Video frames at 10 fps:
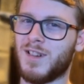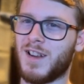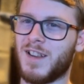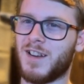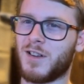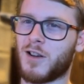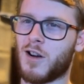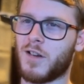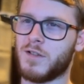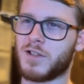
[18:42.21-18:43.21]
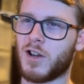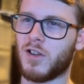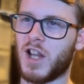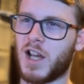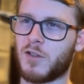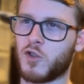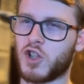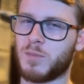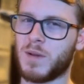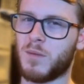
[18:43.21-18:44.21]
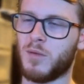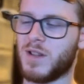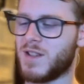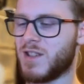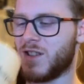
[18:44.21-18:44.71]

and then Hikaru's online the